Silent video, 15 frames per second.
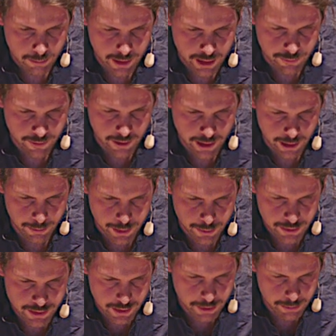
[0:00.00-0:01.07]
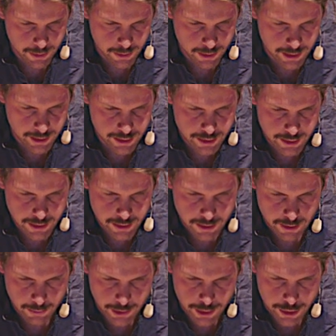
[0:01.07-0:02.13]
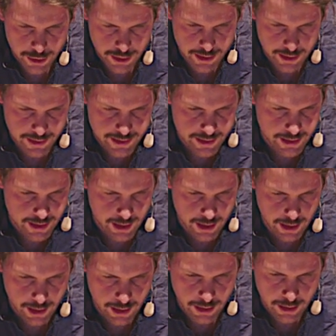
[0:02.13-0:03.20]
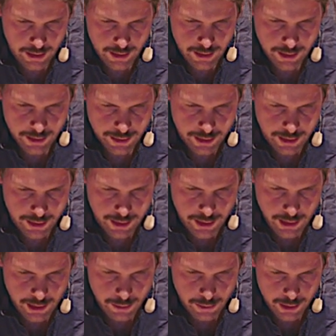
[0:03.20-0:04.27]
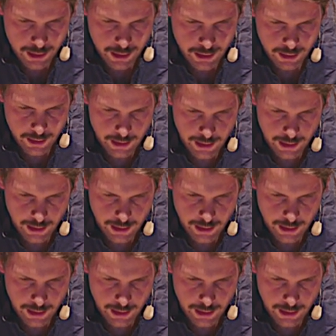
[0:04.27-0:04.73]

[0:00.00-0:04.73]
we define a reducer component, which is a TTT loader.